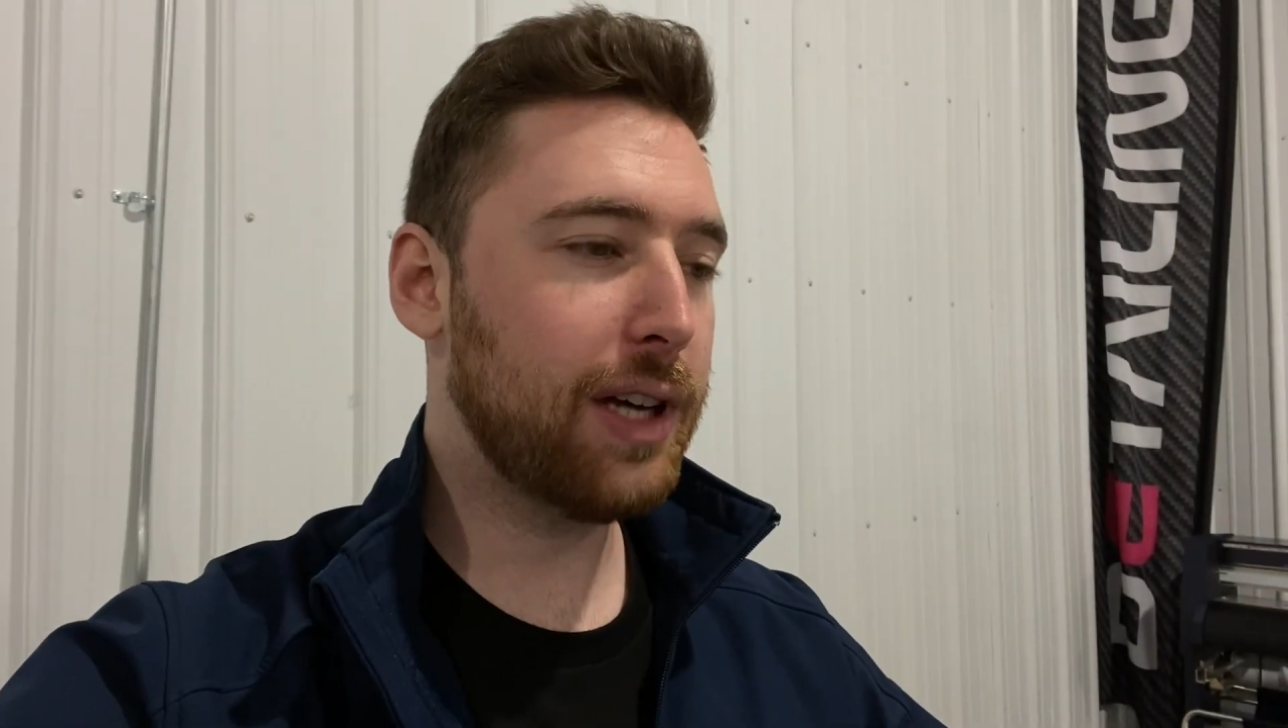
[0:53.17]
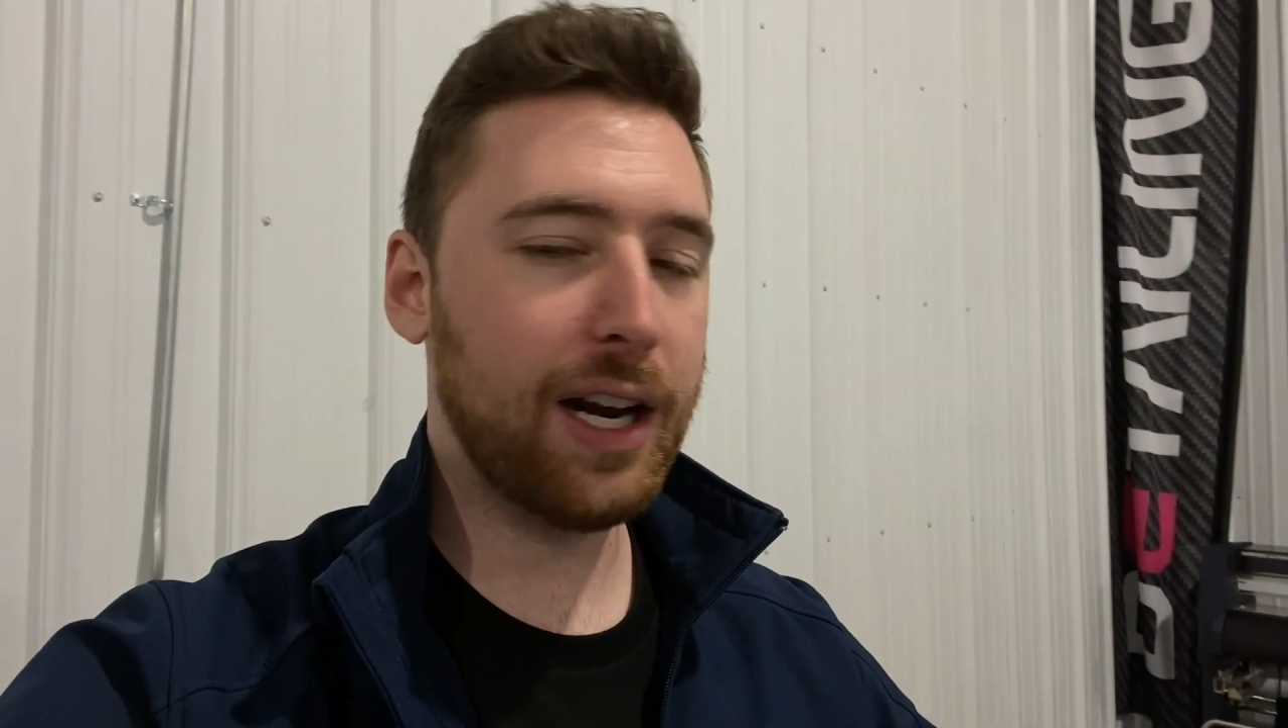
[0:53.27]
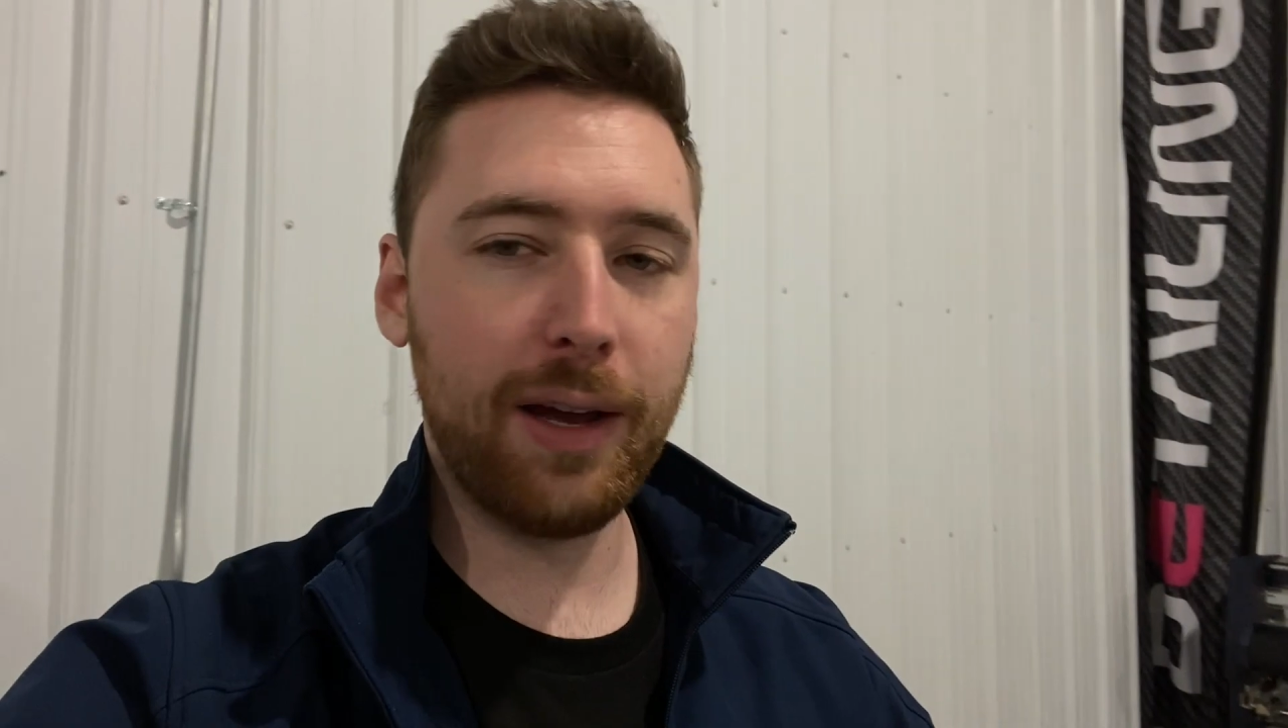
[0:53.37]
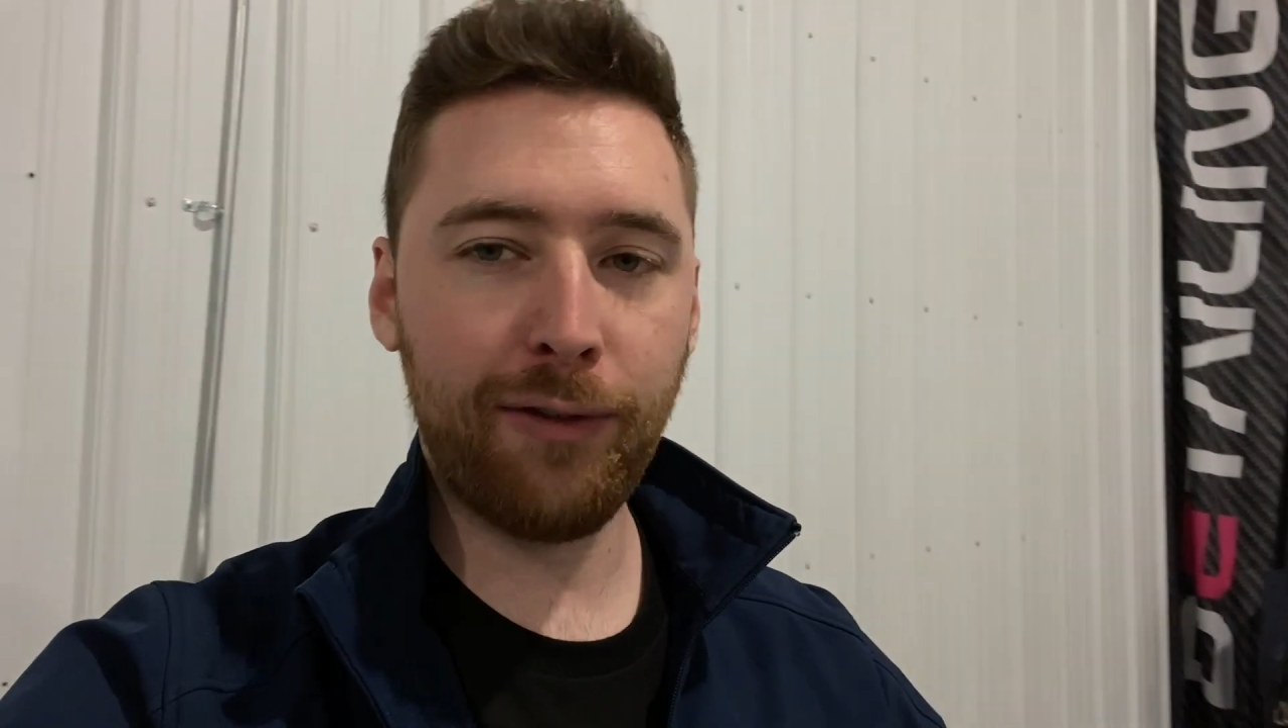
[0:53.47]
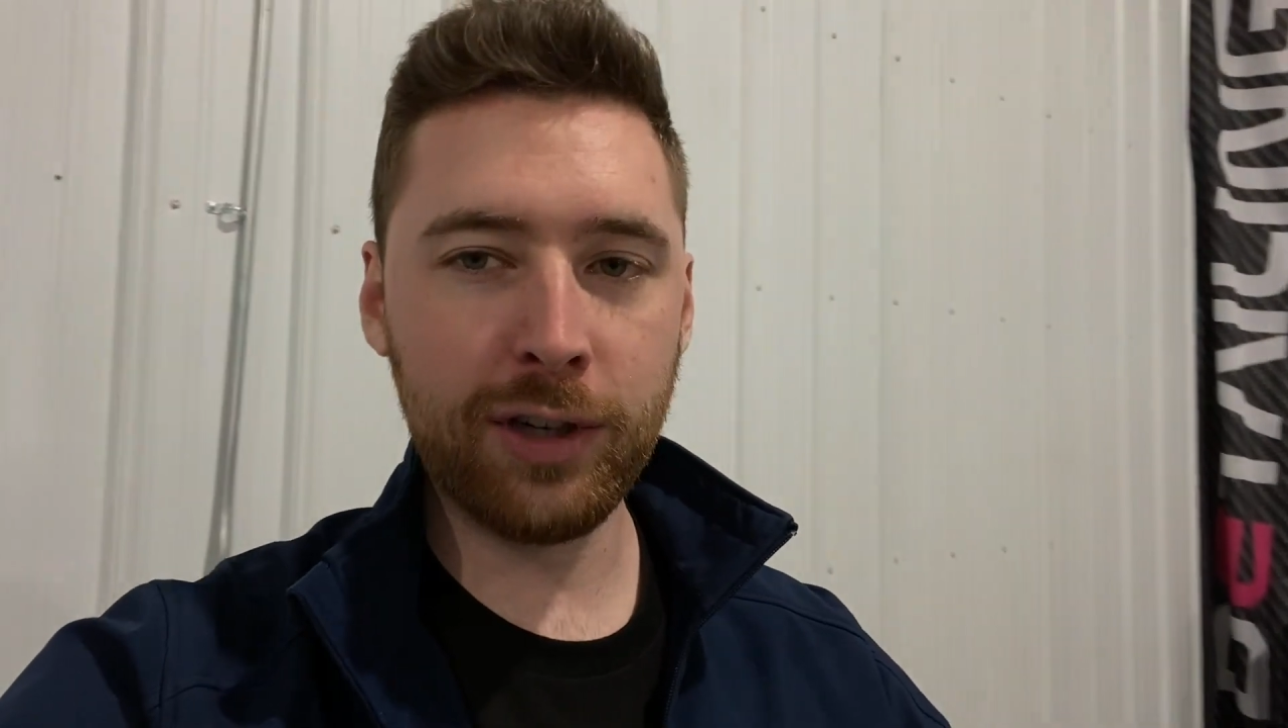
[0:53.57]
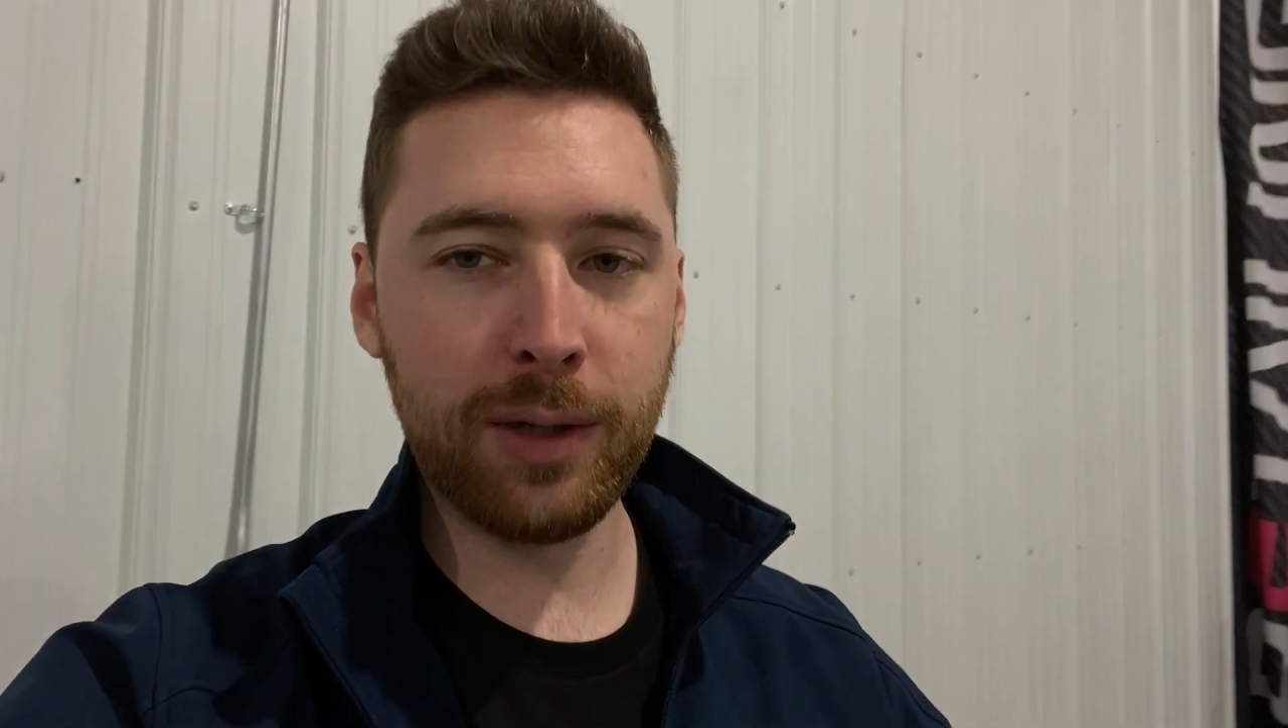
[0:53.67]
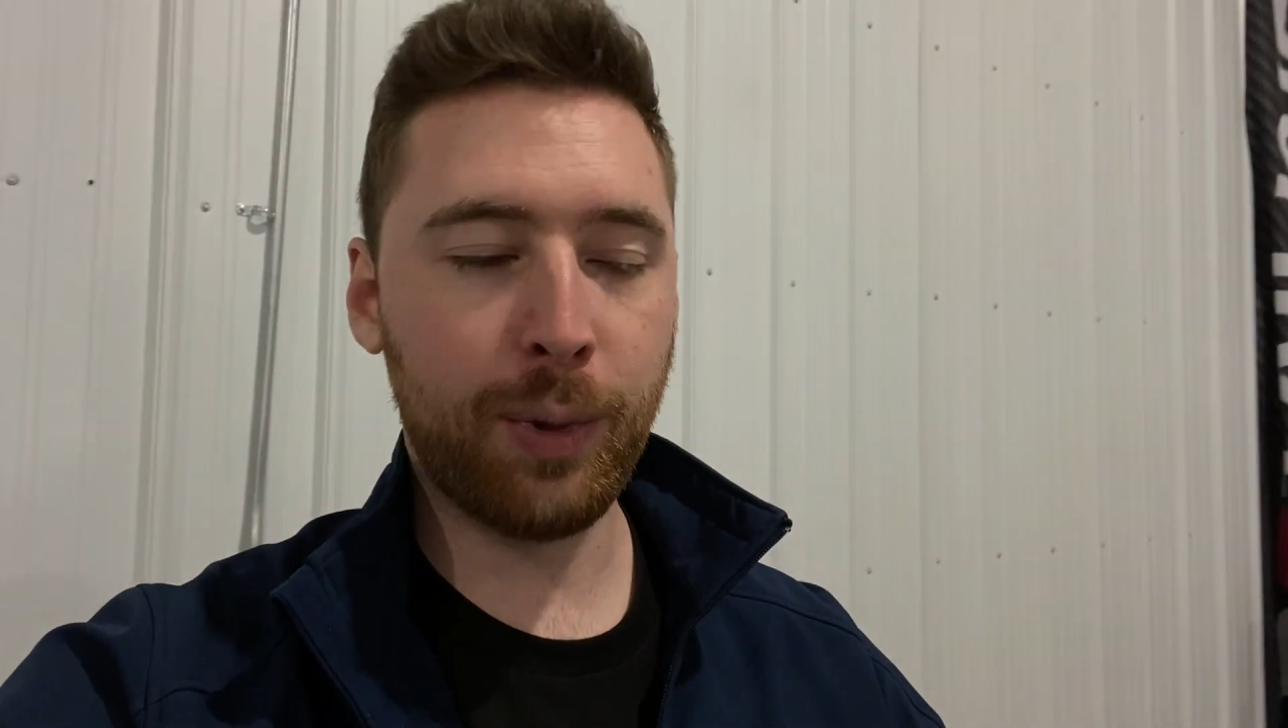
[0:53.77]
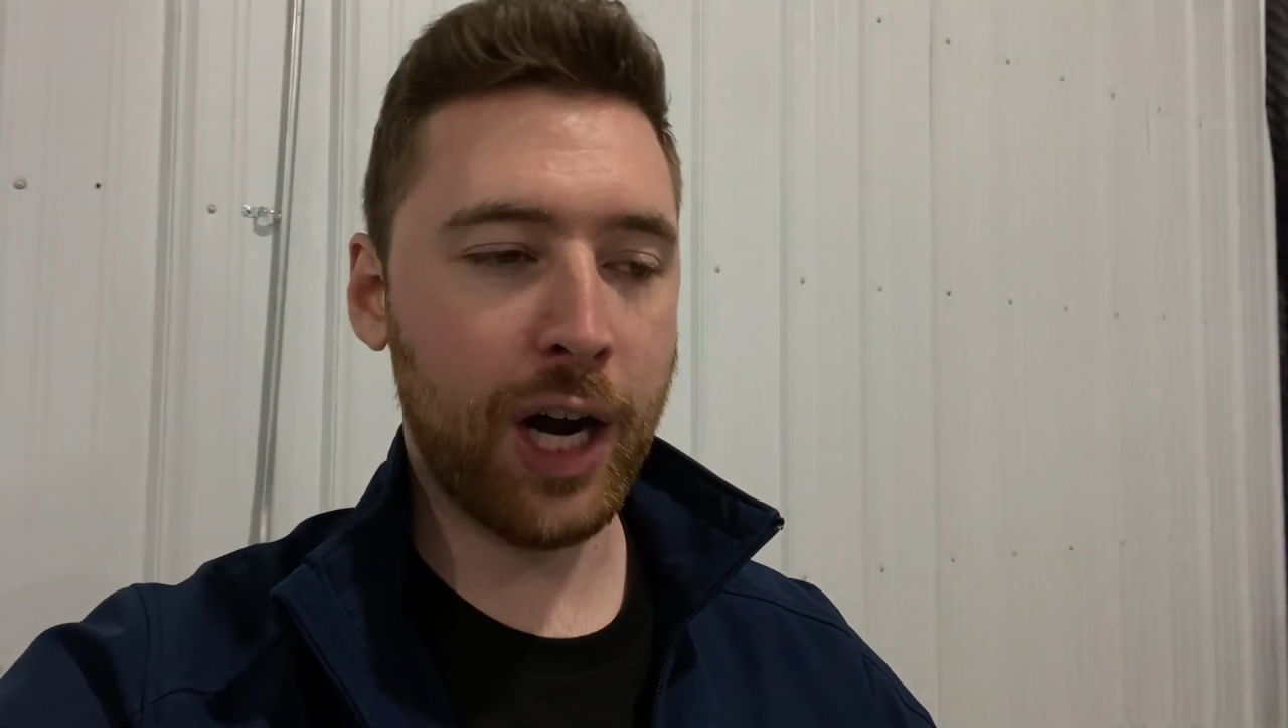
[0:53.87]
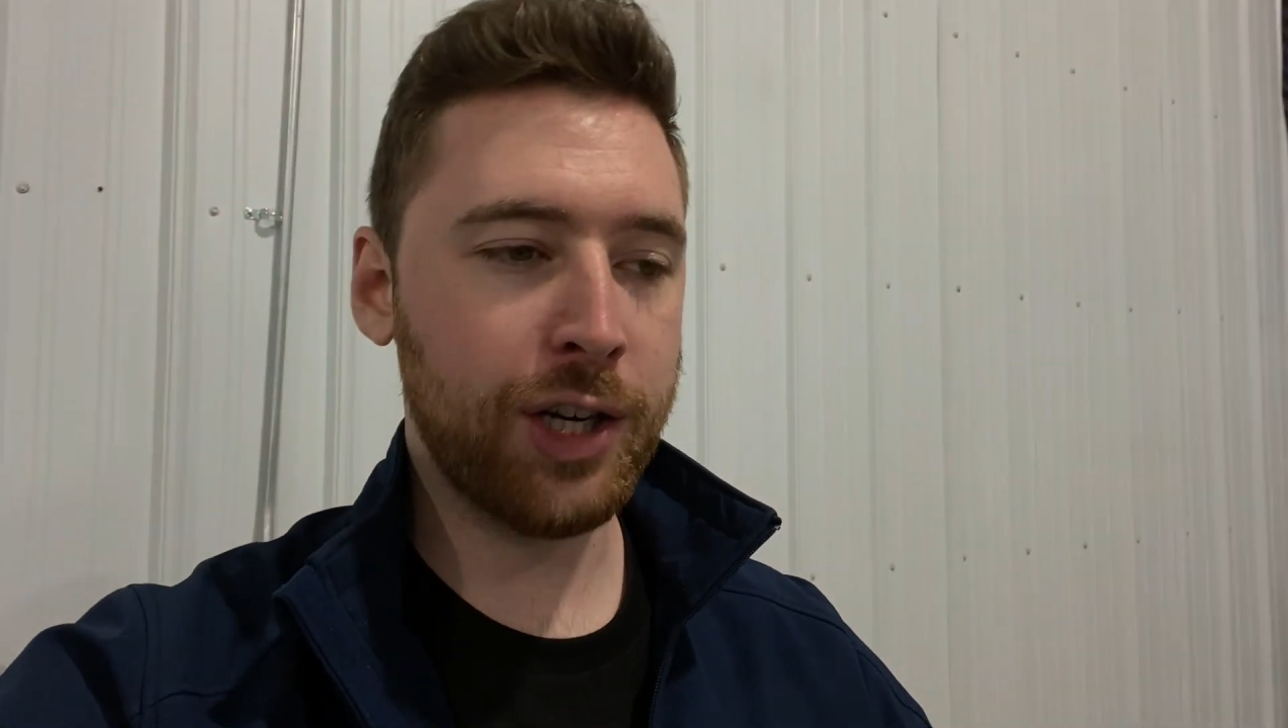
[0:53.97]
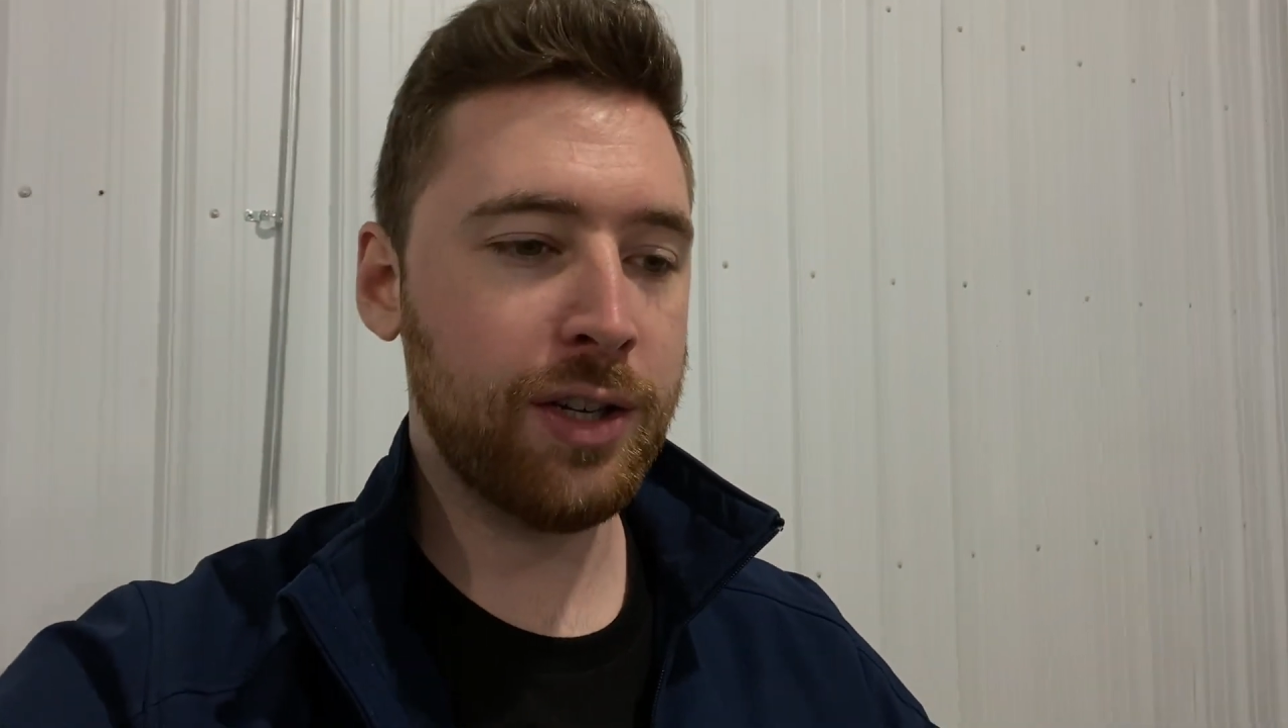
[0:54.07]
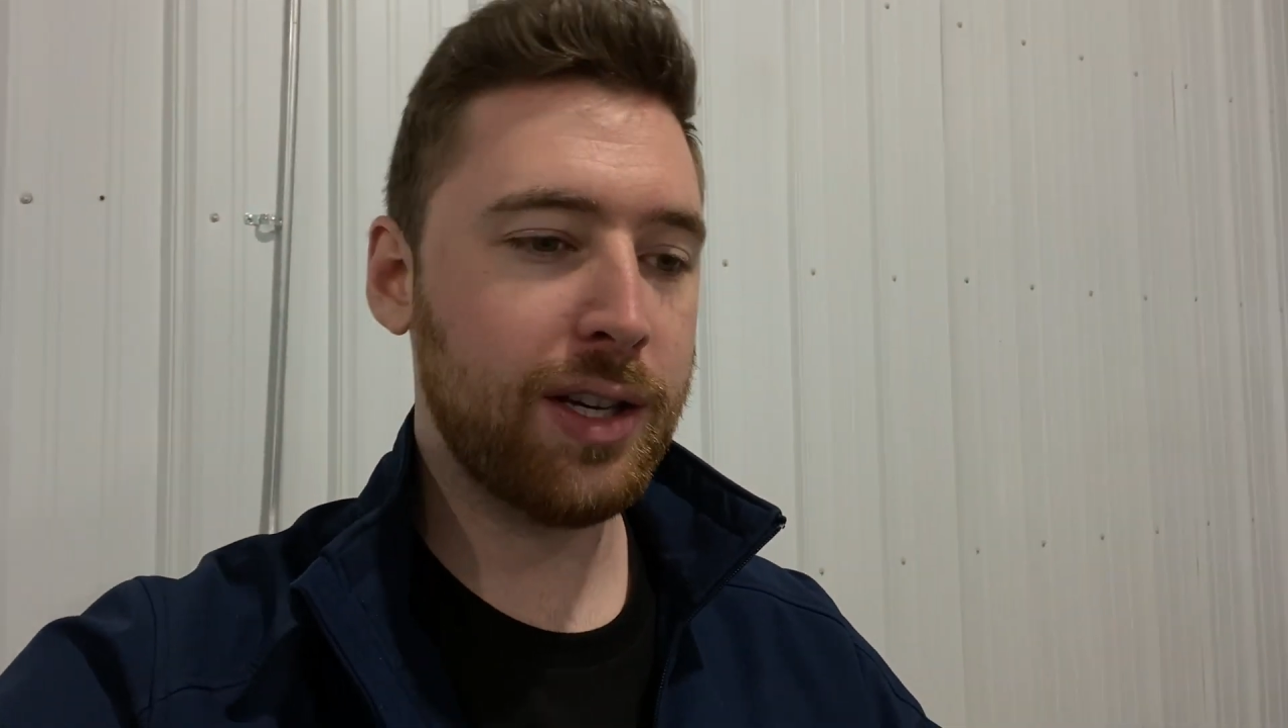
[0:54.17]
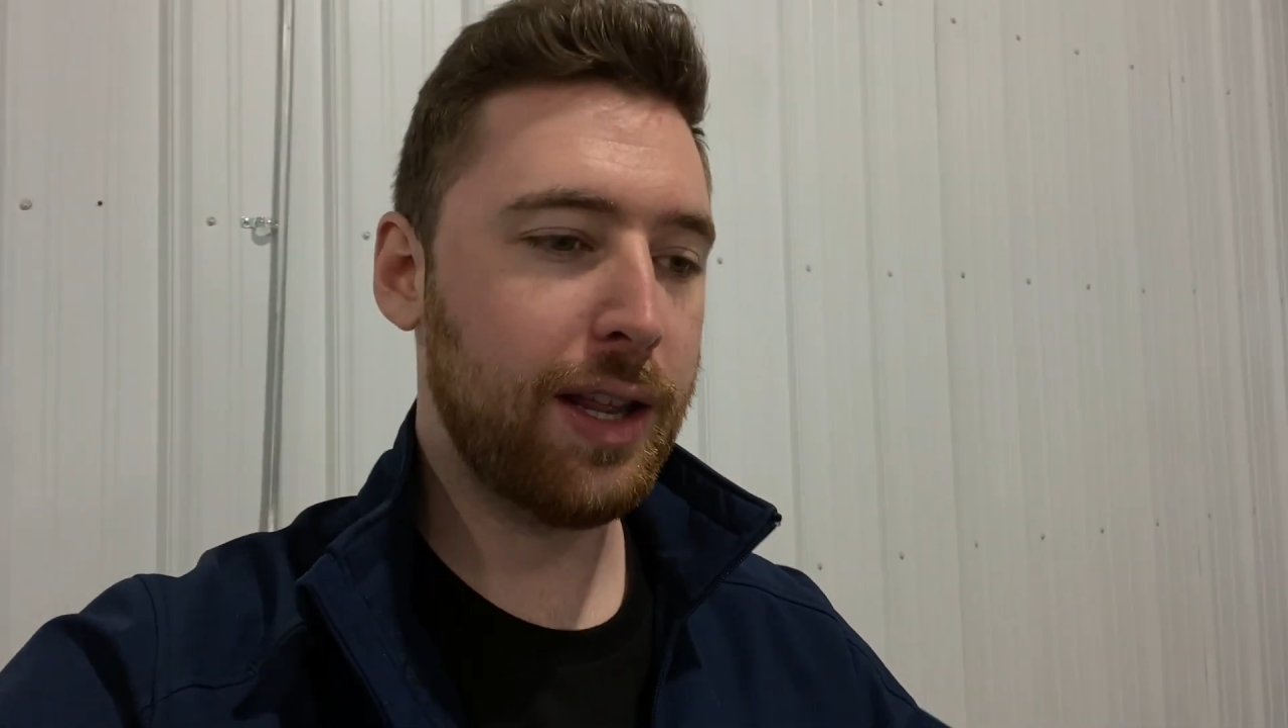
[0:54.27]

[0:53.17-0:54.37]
kind of get first impressions